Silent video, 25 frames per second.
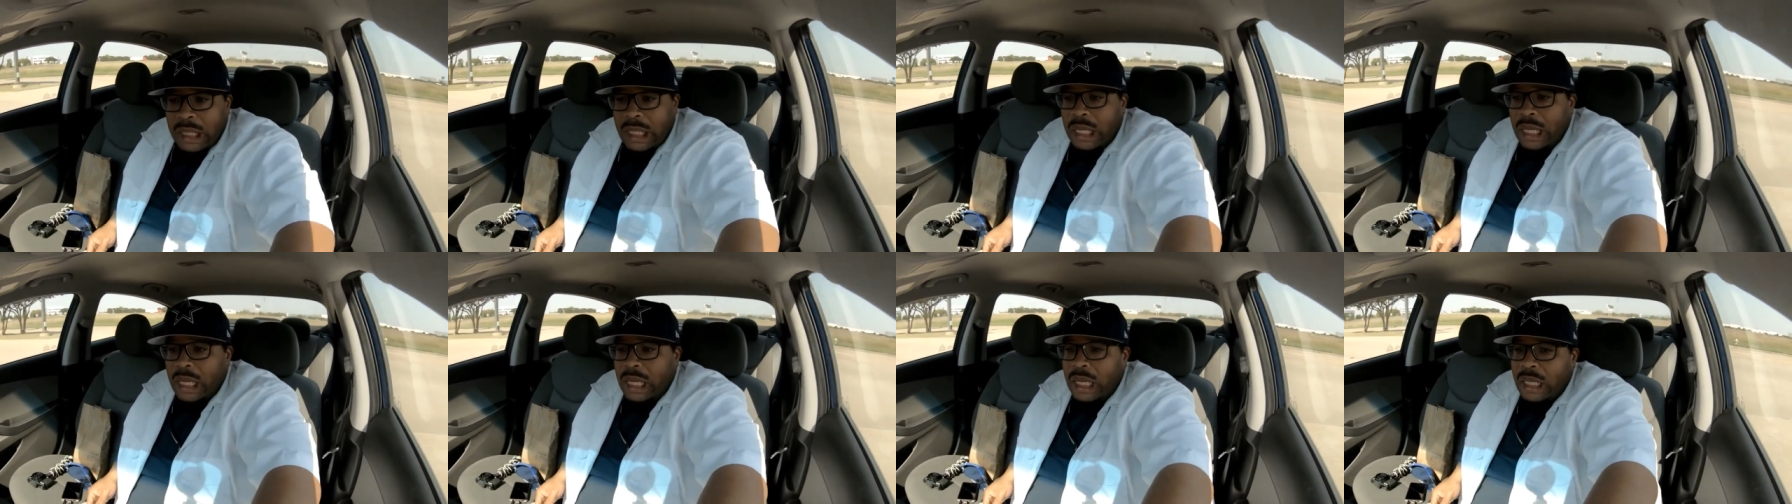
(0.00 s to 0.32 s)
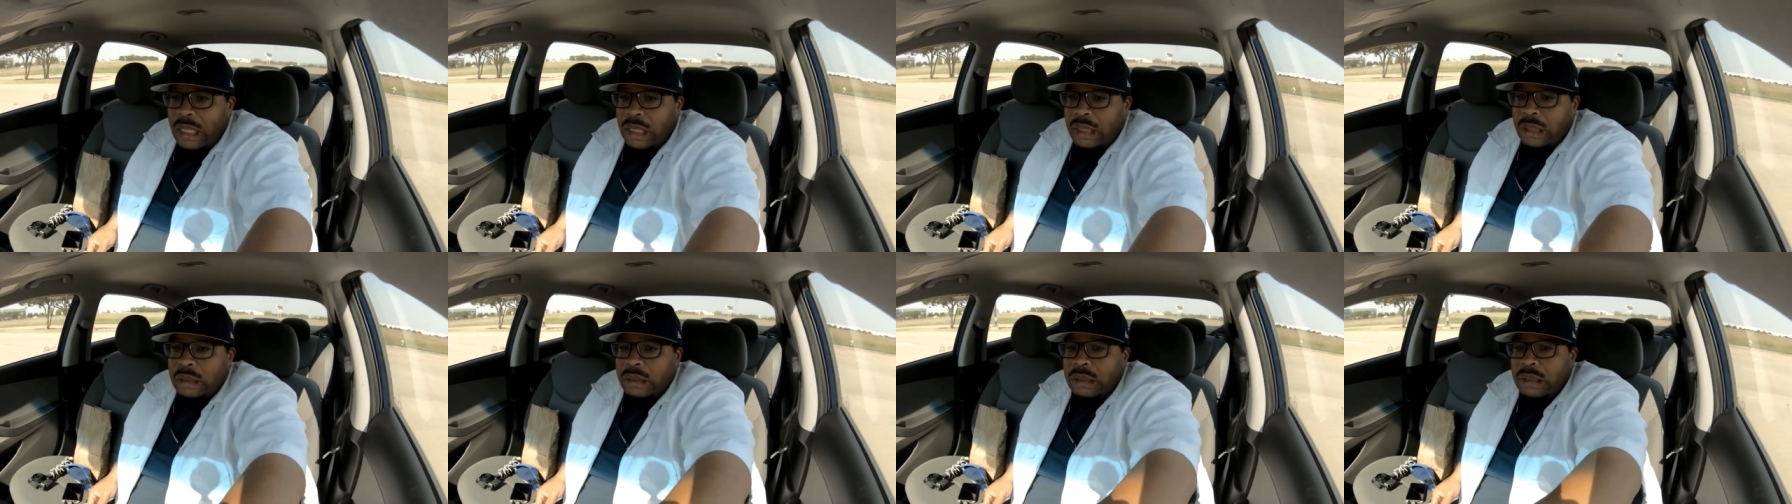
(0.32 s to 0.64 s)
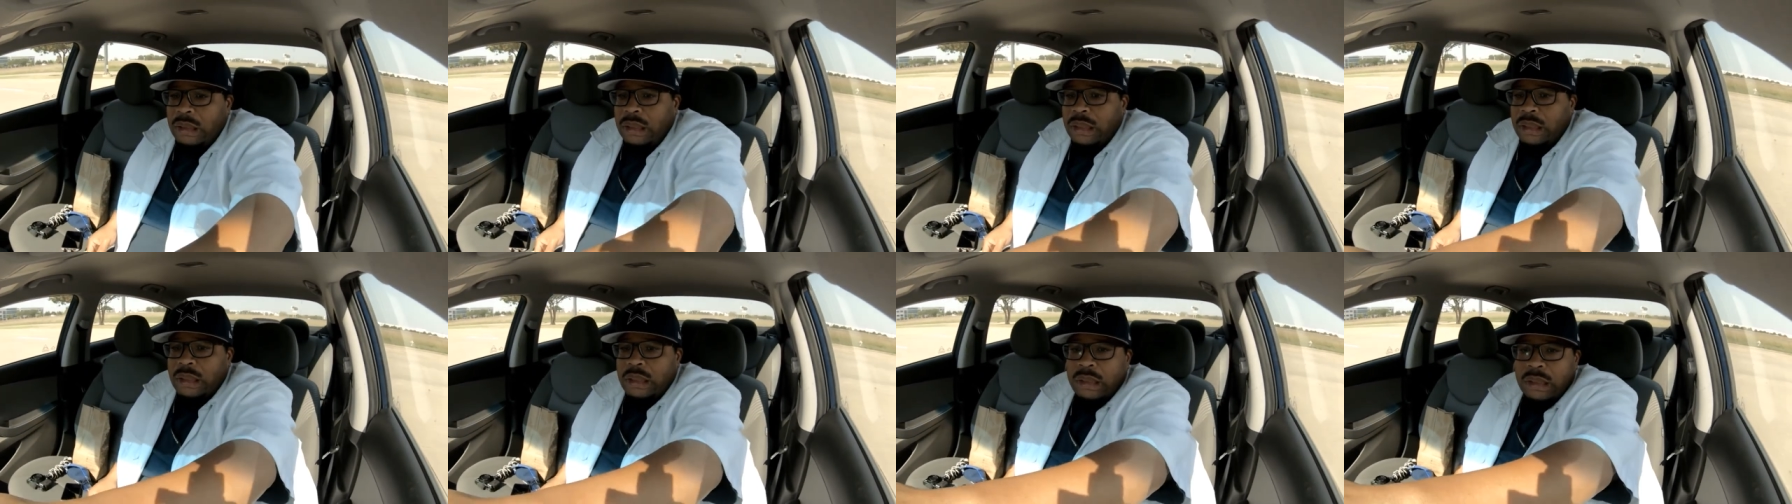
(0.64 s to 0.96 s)
I don't.
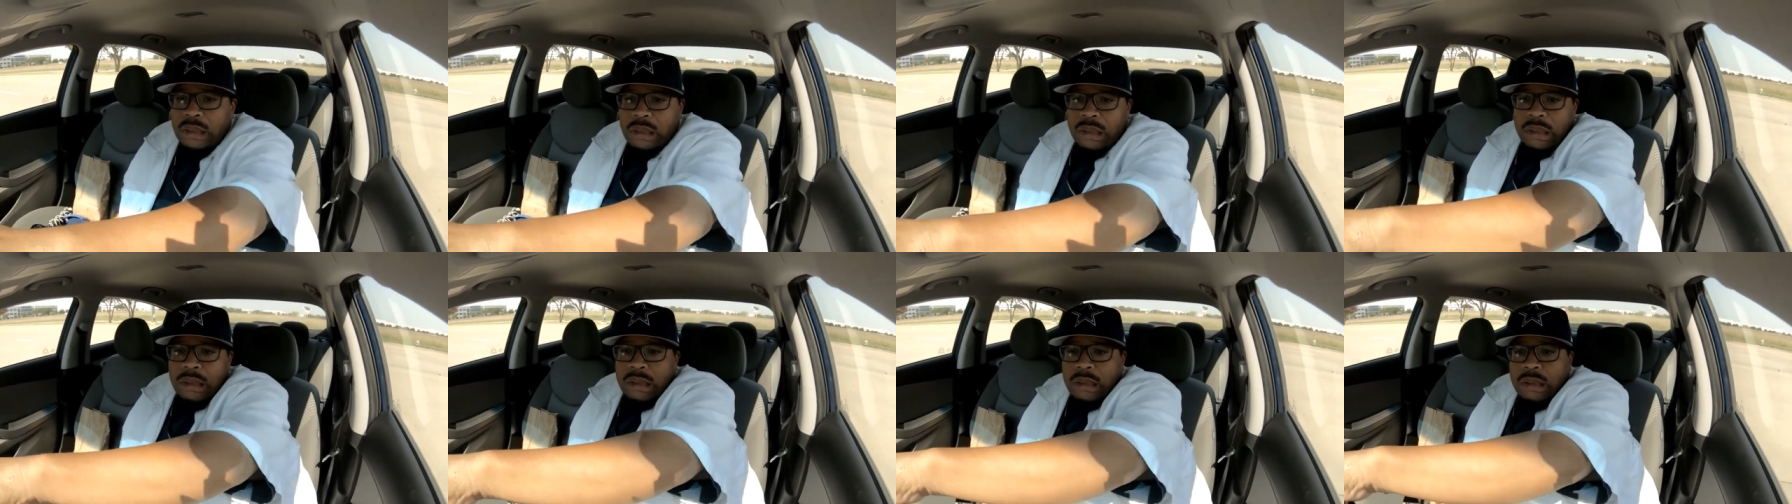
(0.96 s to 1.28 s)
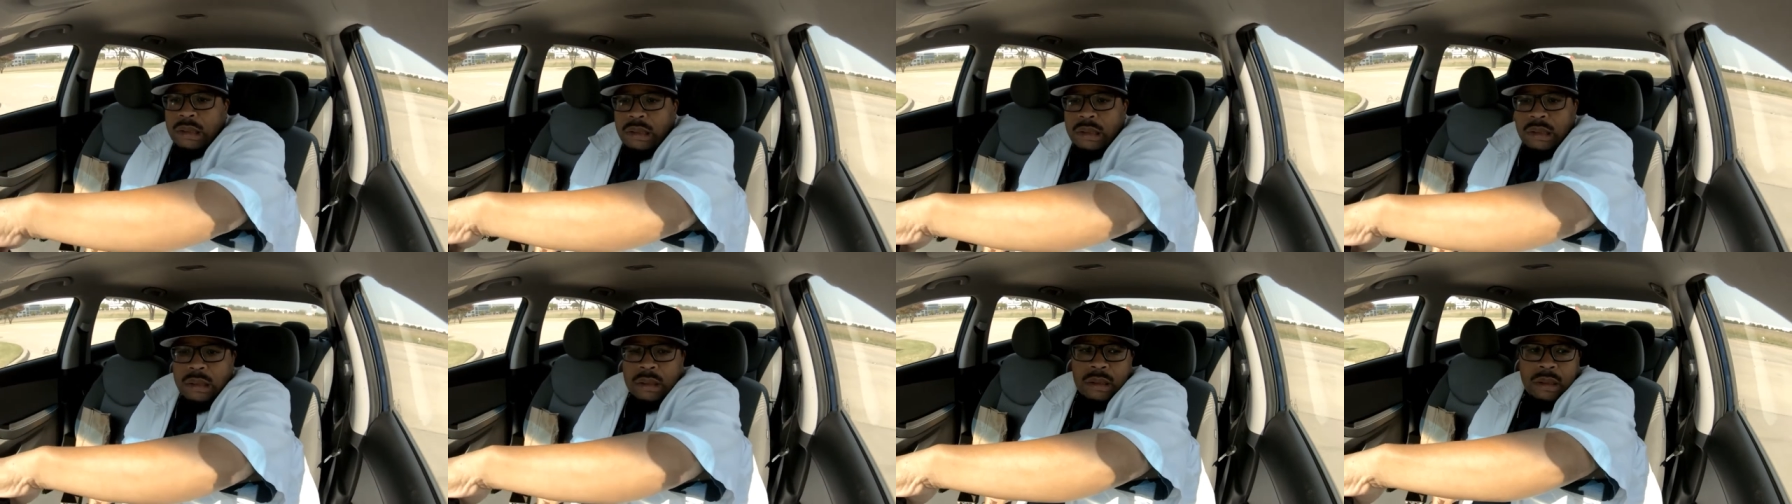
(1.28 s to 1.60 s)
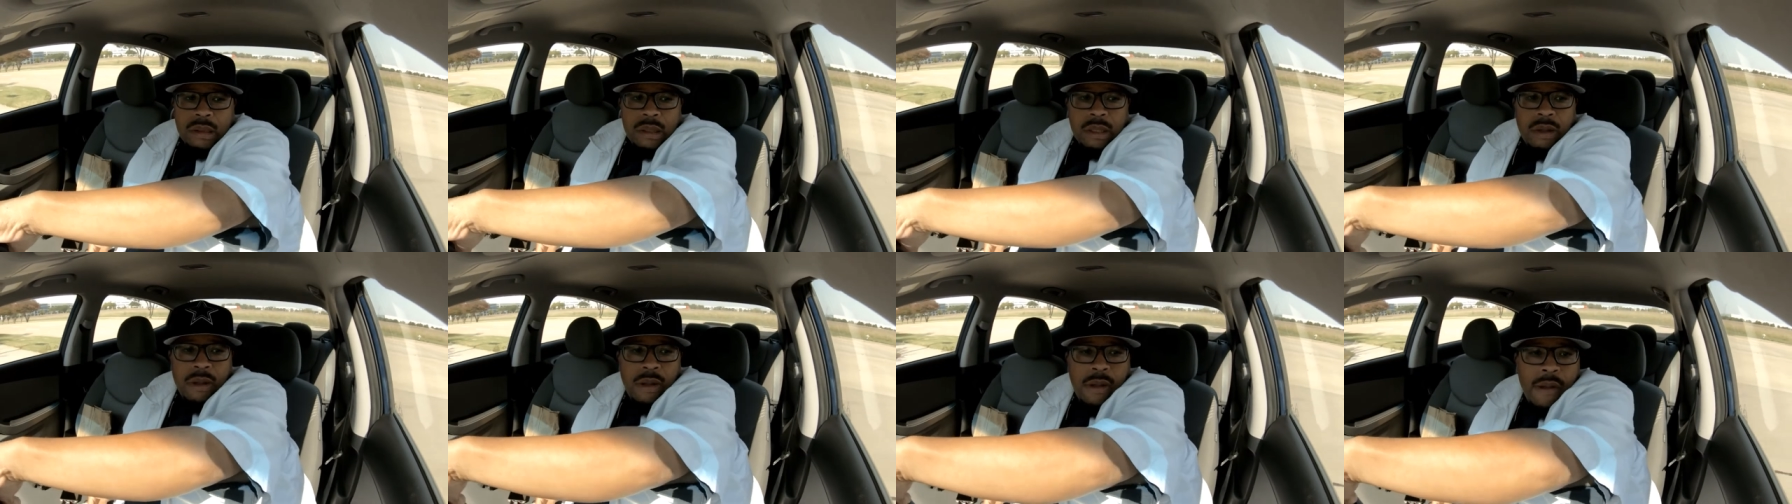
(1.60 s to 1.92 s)
That's a good question.
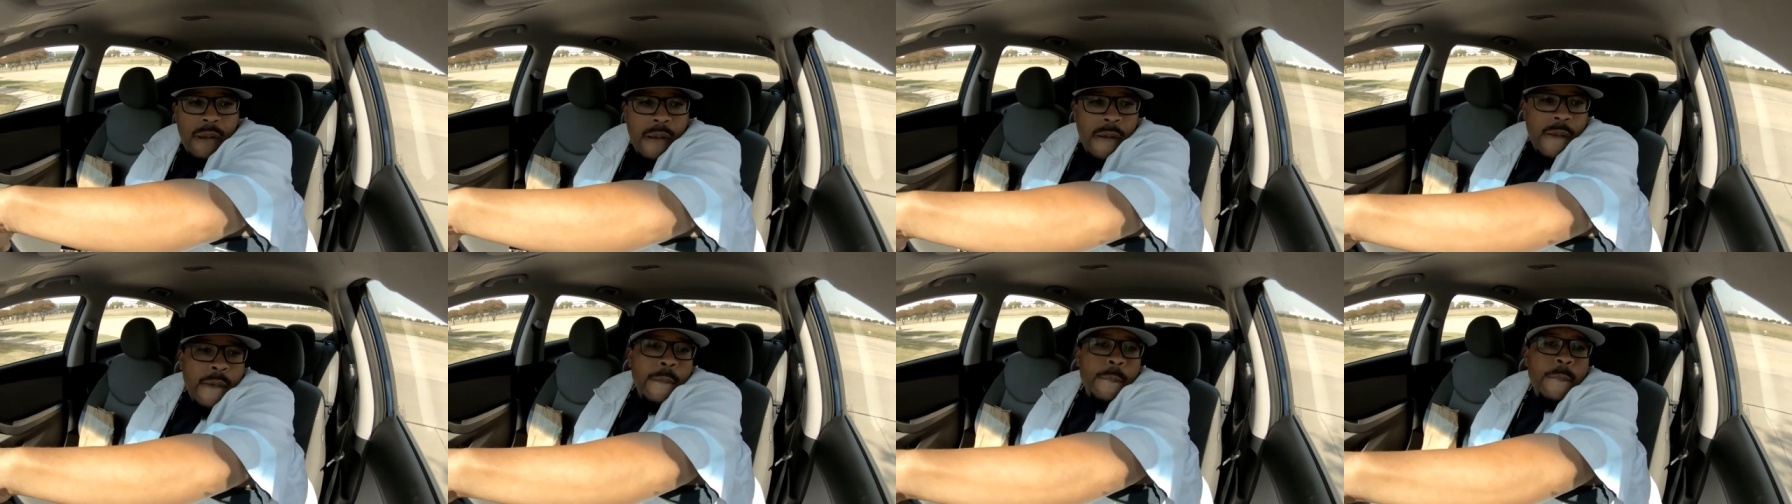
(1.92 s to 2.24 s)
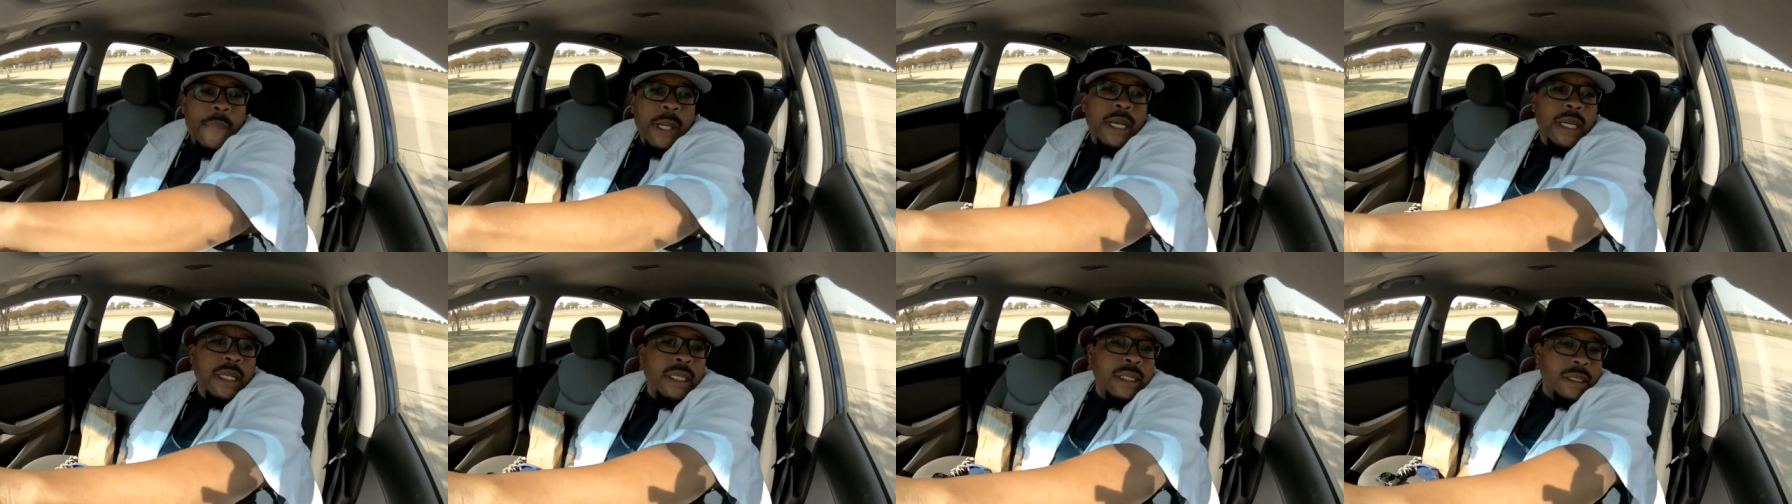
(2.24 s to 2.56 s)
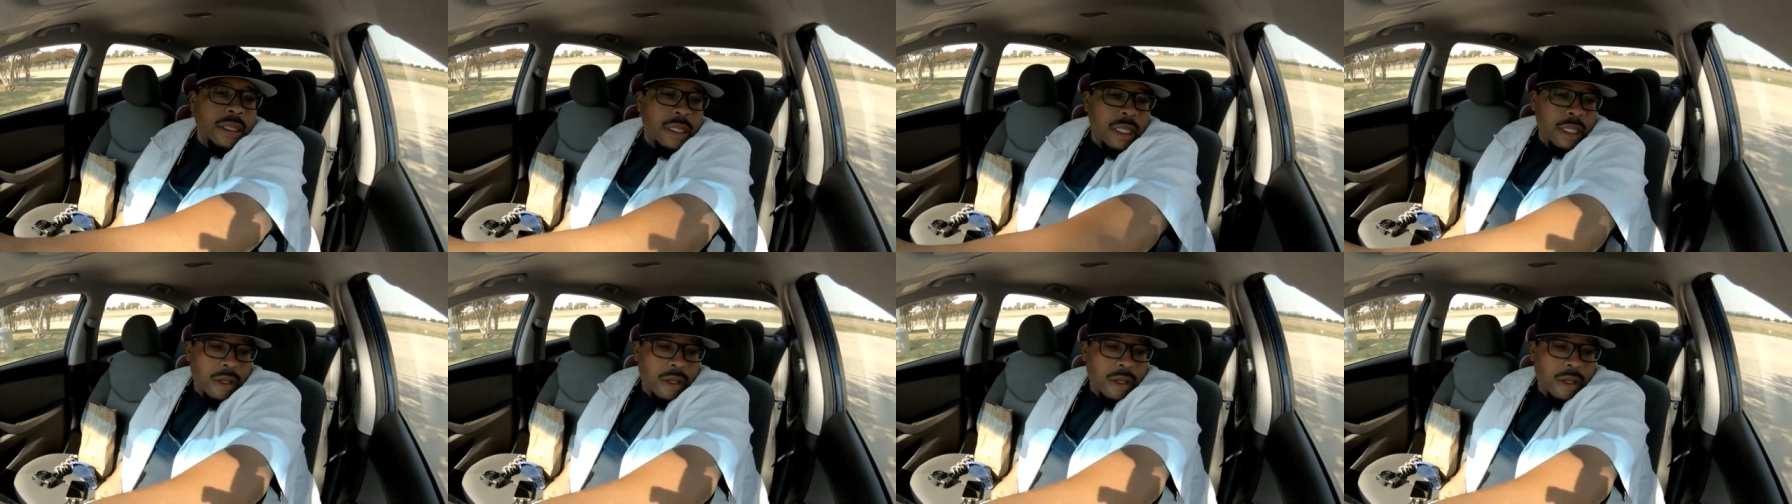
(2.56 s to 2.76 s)
But